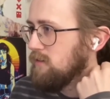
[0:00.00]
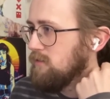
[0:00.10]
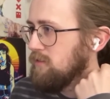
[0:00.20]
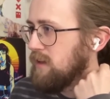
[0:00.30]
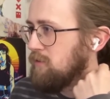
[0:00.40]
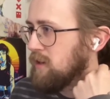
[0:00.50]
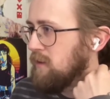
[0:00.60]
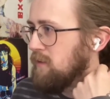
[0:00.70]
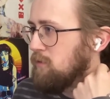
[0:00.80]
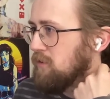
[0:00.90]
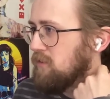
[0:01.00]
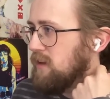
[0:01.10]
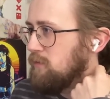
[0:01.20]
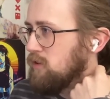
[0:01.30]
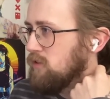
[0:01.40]
What was that one? I gave that one a
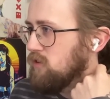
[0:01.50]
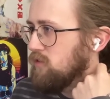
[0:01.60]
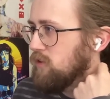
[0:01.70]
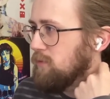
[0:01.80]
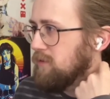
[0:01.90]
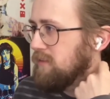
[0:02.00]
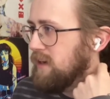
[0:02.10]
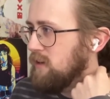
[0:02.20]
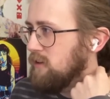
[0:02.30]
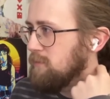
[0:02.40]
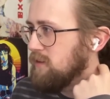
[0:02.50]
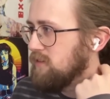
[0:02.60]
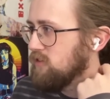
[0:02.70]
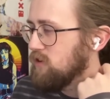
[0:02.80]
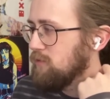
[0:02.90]
7. Christopher comes to town on a
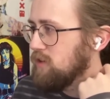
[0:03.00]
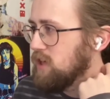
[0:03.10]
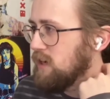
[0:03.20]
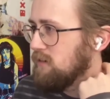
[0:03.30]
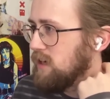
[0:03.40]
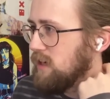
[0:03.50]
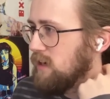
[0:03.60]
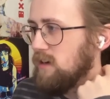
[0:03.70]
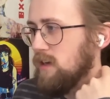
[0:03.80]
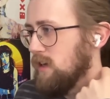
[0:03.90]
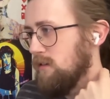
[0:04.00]
business trip with Sherry. Yeah, okay.